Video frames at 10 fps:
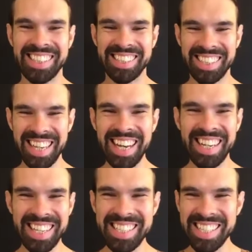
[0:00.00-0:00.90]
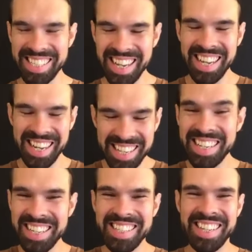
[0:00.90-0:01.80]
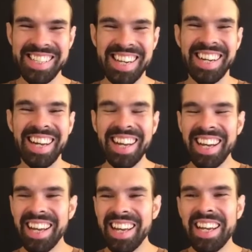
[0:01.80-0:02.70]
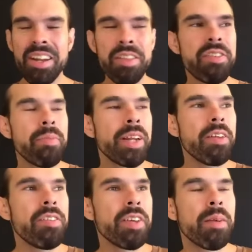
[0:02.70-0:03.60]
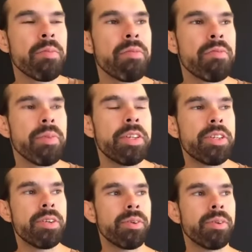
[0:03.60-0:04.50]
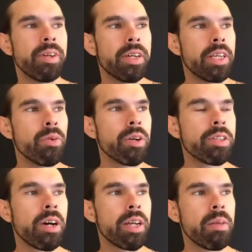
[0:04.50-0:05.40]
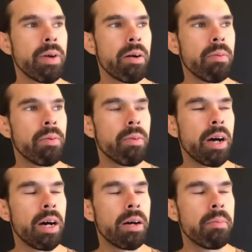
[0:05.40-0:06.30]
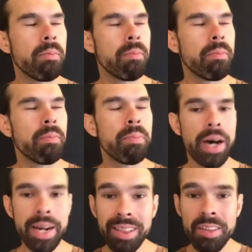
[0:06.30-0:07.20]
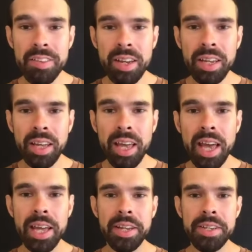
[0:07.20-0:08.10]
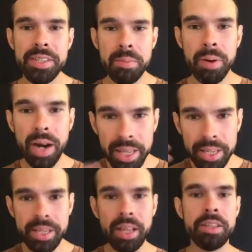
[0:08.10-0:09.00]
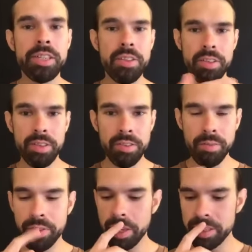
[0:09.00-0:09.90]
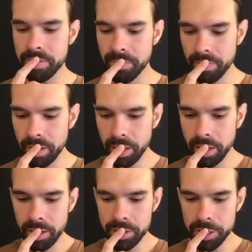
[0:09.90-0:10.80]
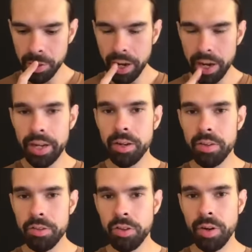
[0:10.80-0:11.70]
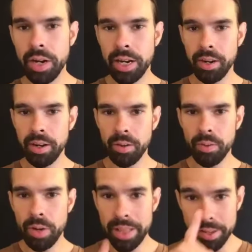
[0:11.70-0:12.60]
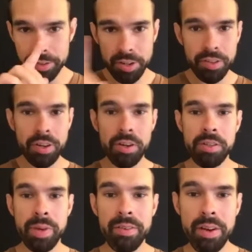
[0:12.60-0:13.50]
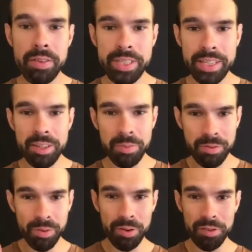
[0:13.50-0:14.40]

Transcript: Yeah, it is an isness. Yeah. There's something else that comes up for me too. You were talking about body listening and the body intelligence and these different things. So, and this just occurred to me. I've never said this before.